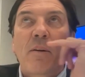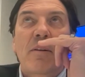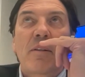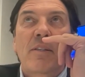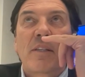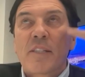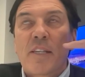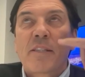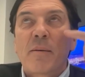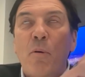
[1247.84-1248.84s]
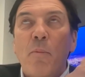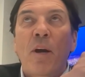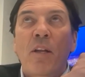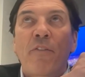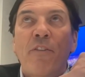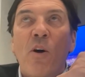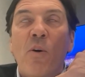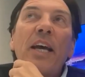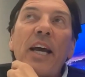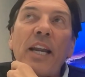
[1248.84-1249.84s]
assistant put me on the
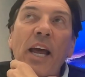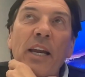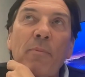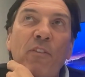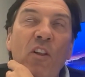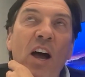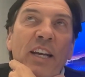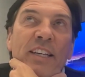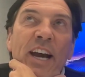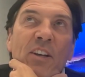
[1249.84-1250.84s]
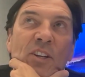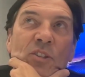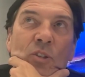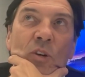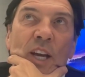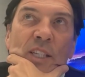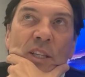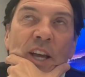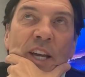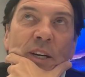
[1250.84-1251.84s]
phone, and I ended up flying down there 2 days
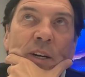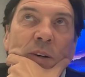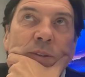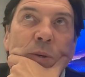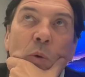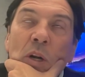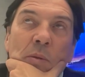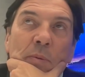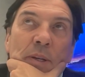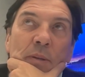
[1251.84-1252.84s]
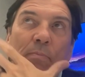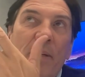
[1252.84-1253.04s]
later to one of the.